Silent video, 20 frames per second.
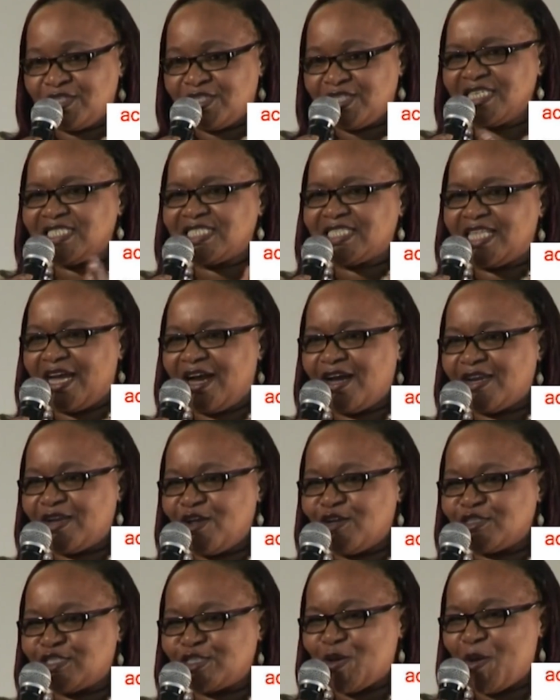just the
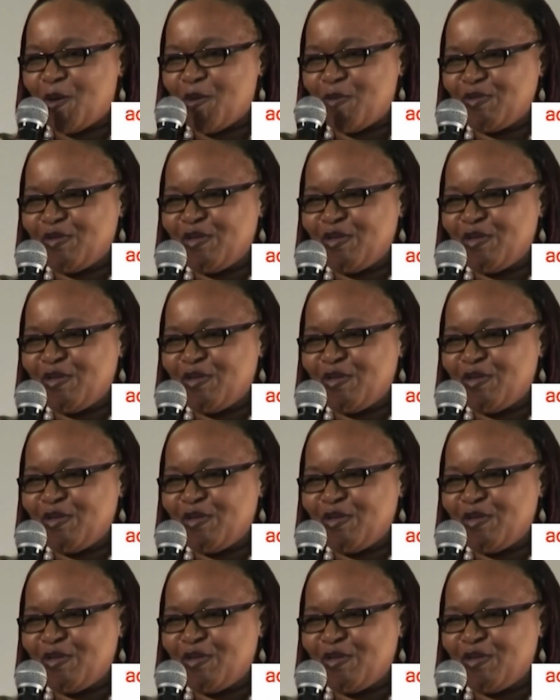anatomy.